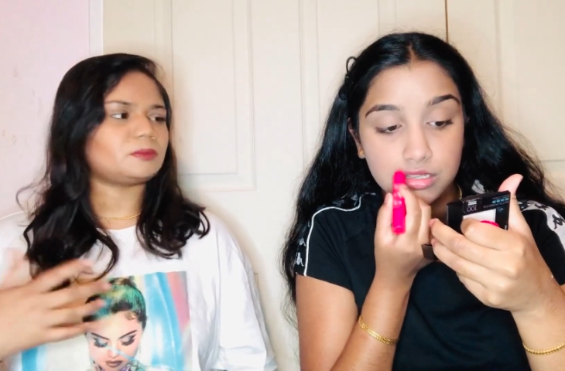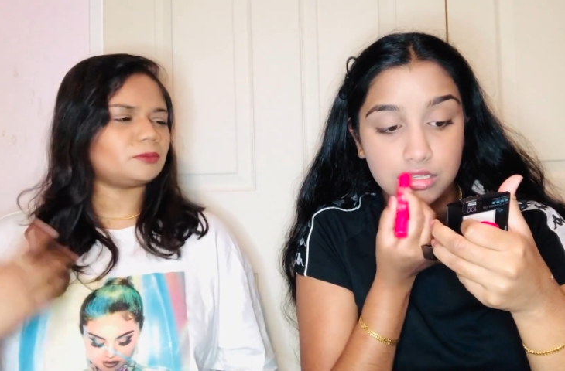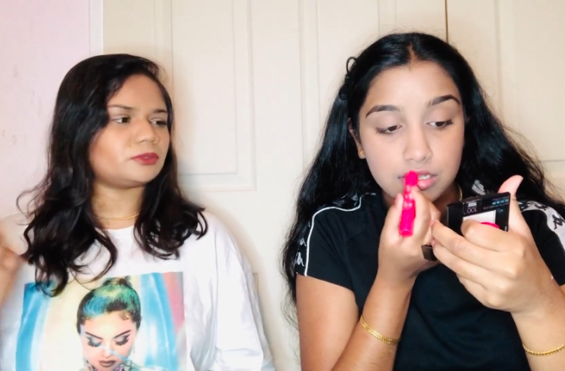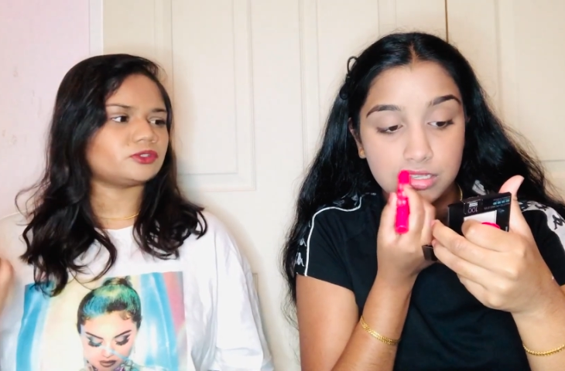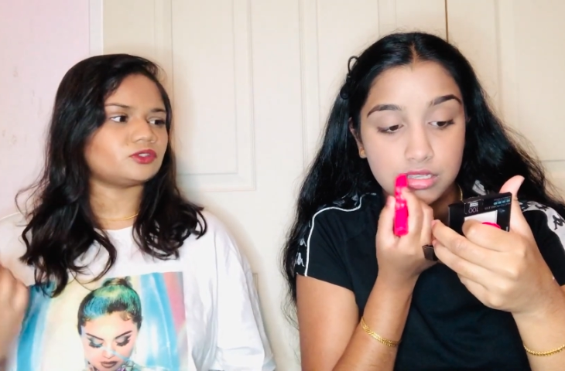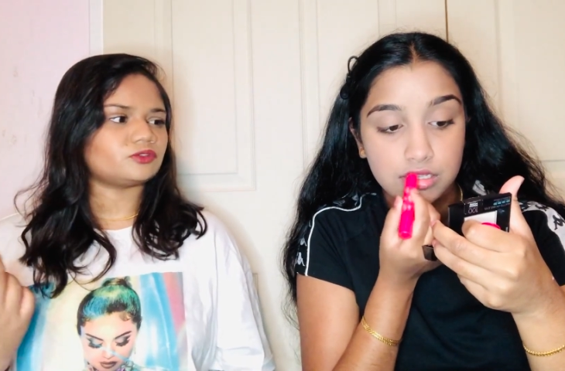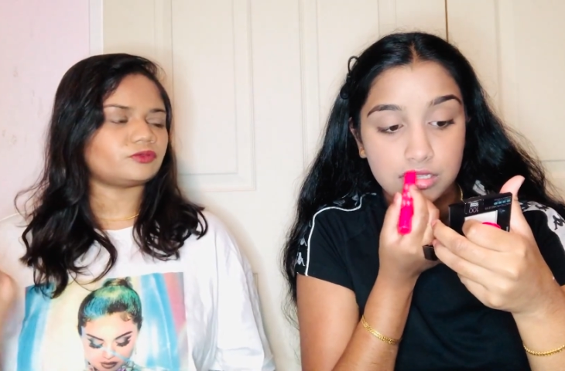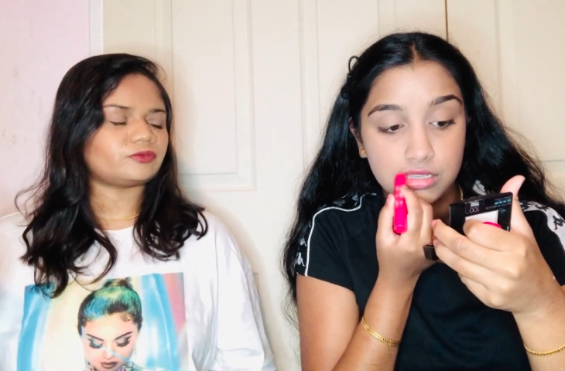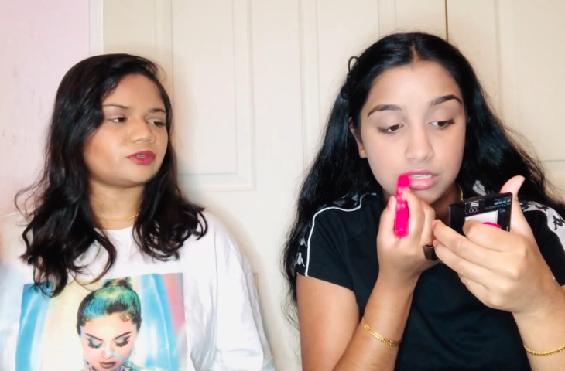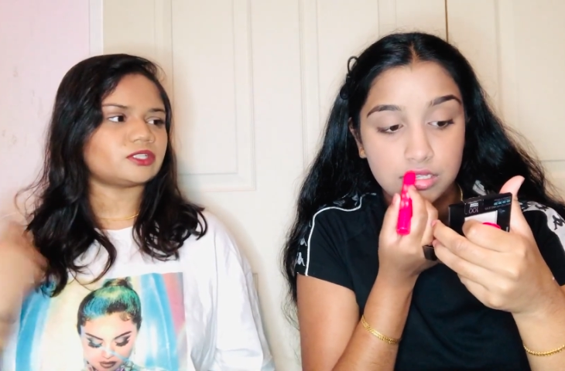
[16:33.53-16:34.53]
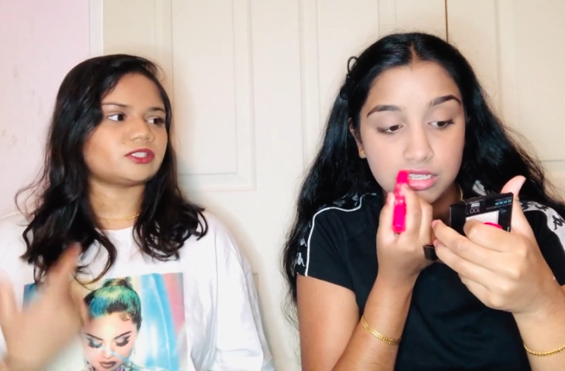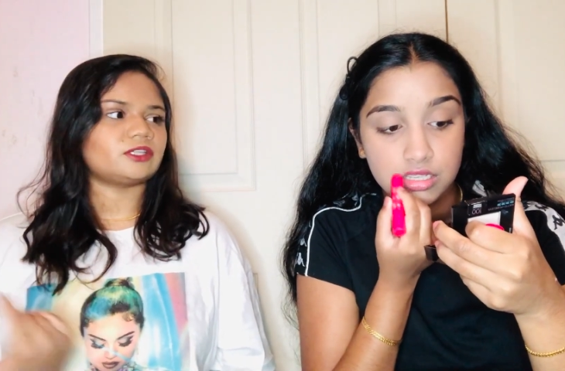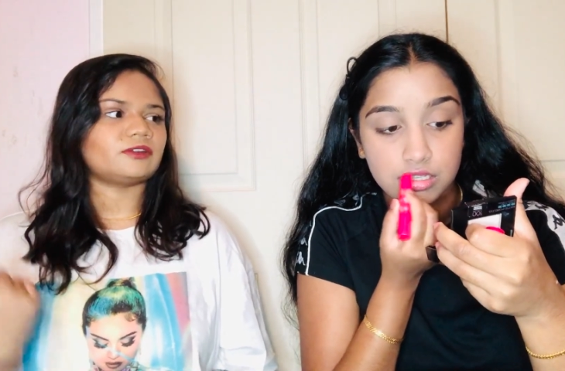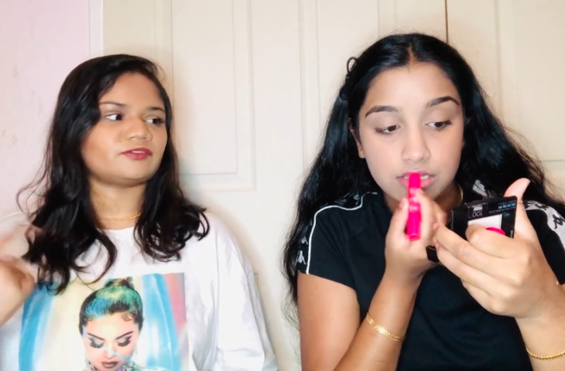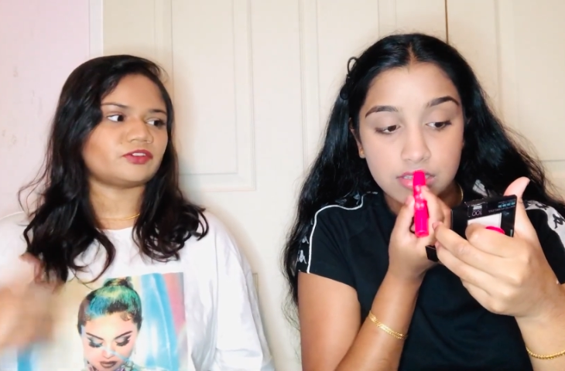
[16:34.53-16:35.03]
Speaker 1: people do
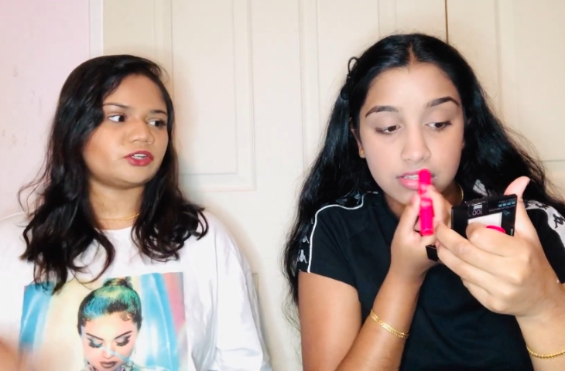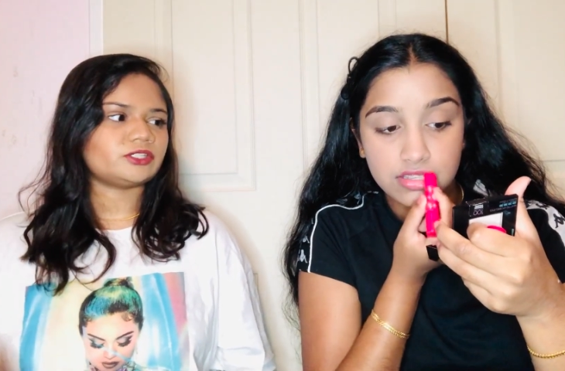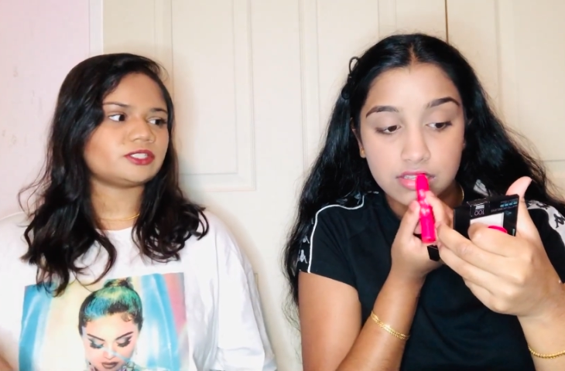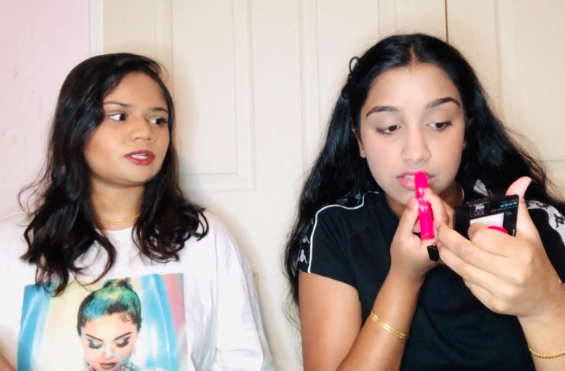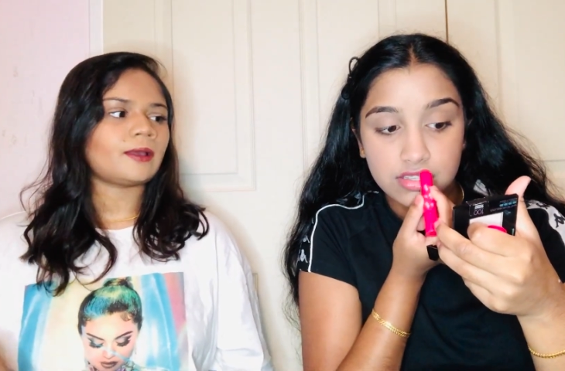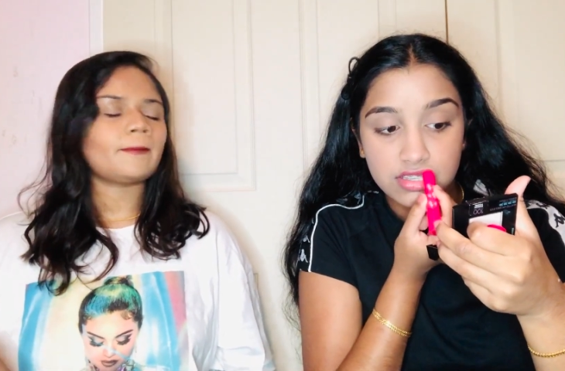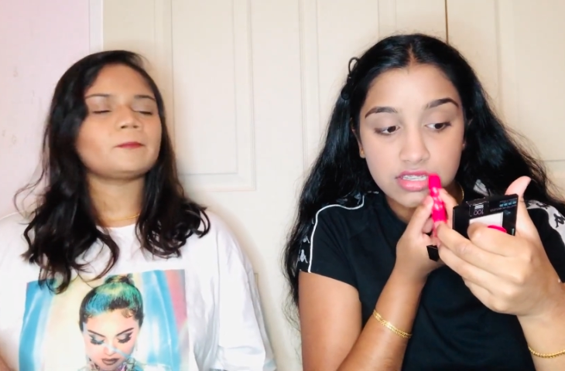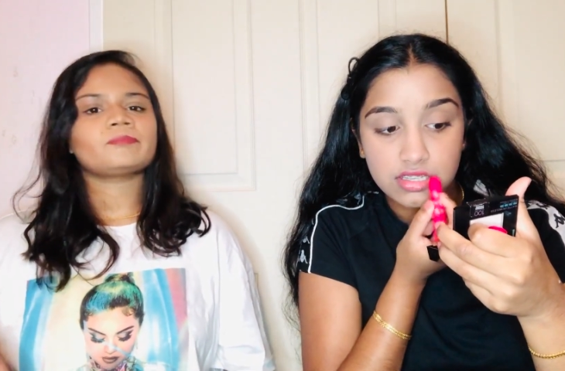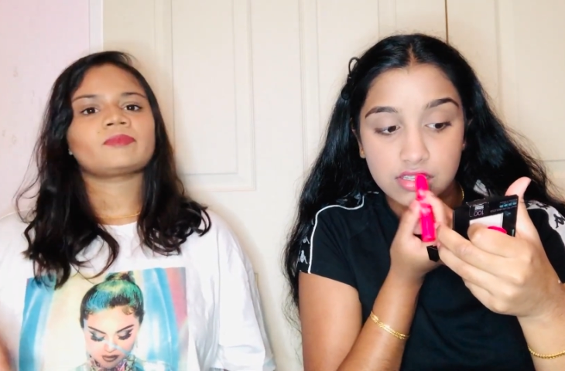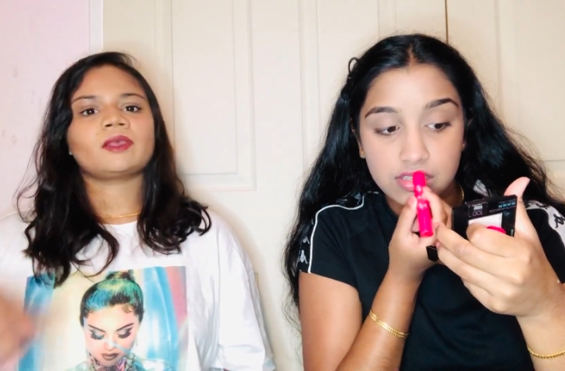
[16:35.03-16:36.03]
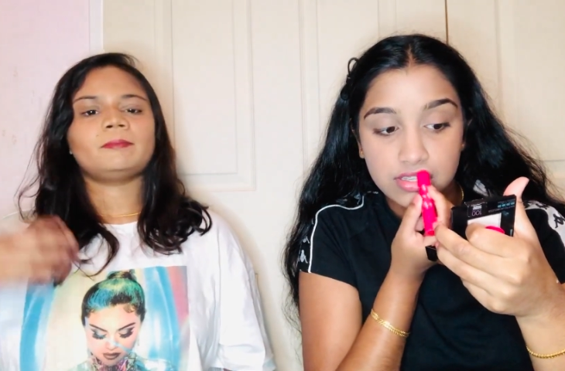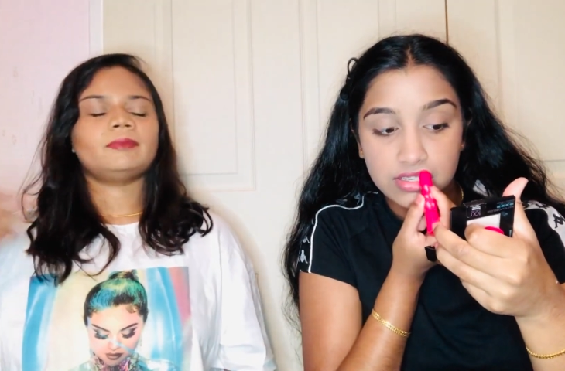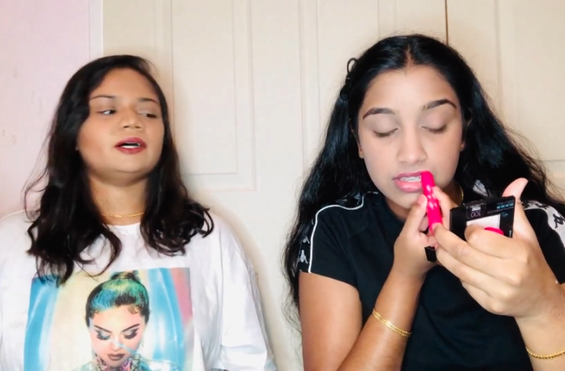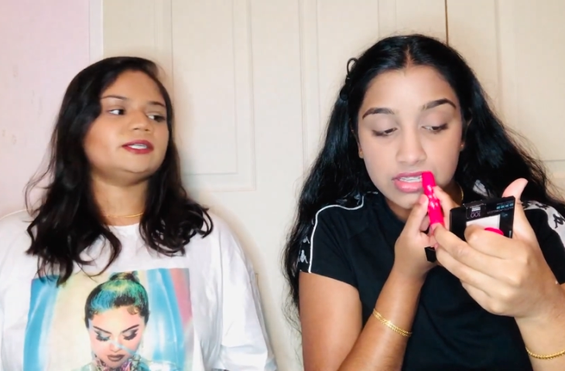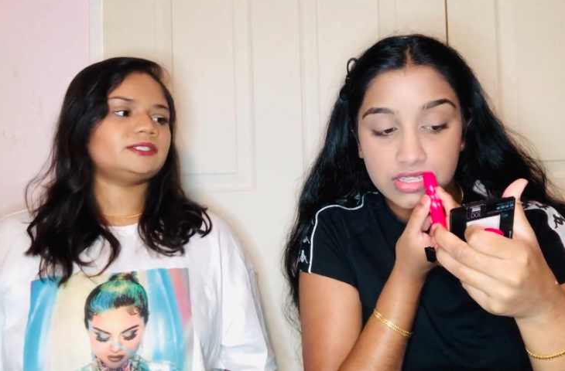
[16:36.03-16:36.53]
concealer first
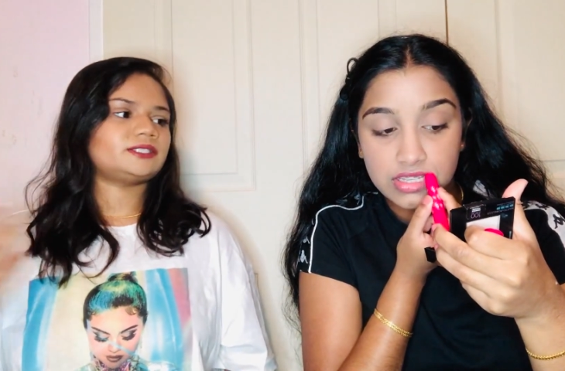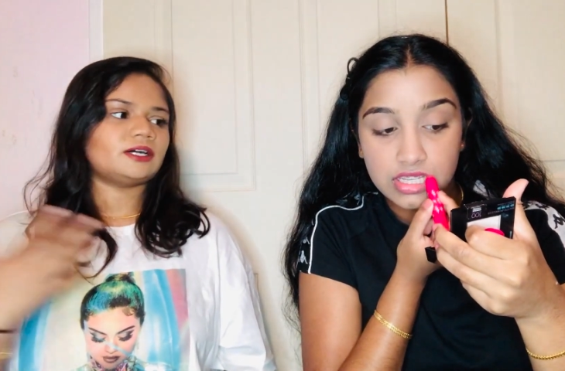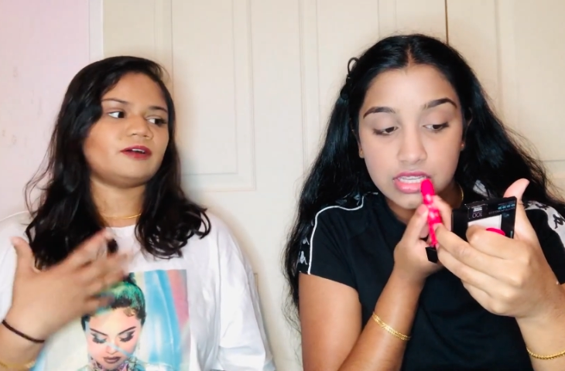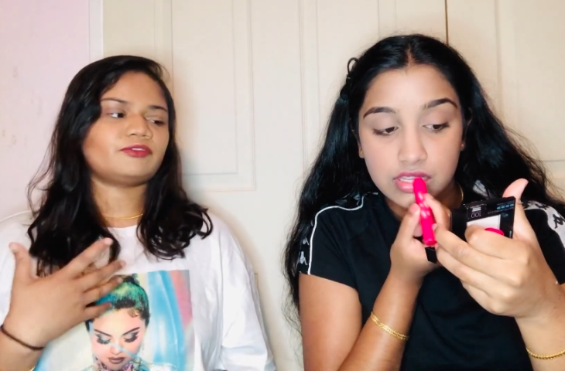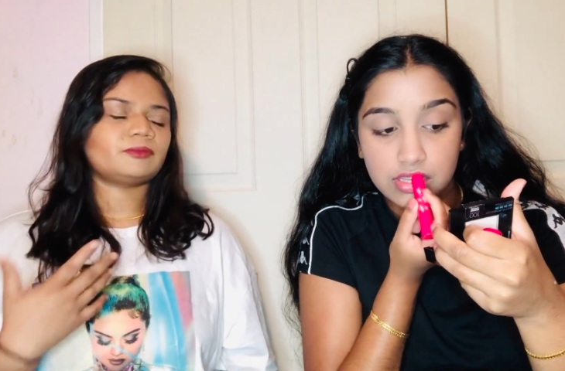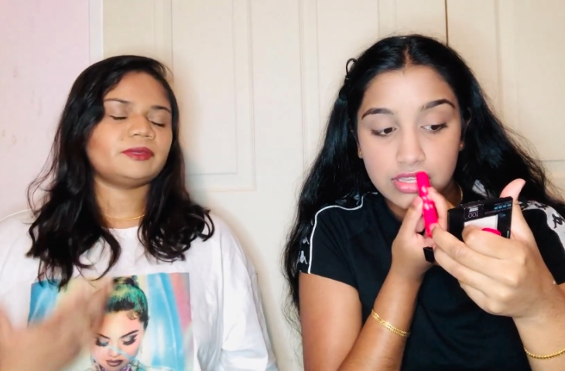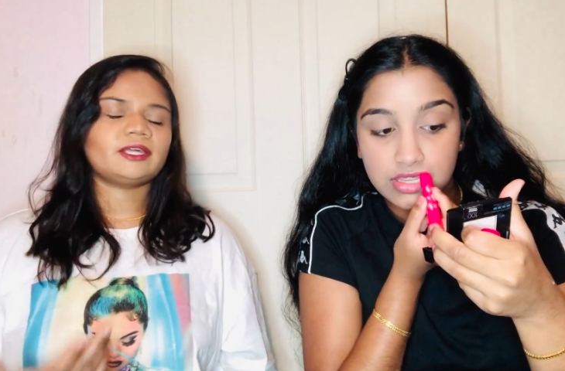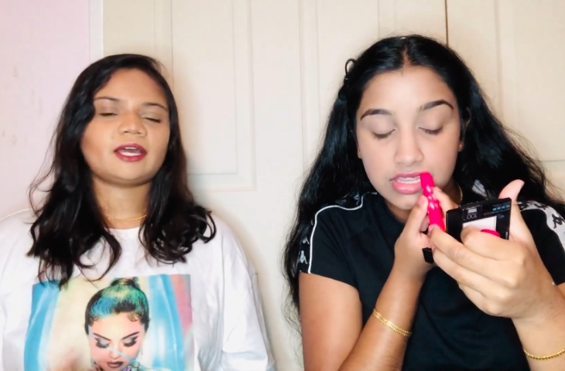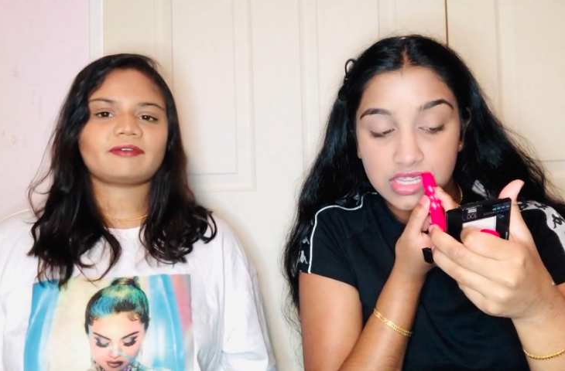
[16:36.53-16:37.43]
but for me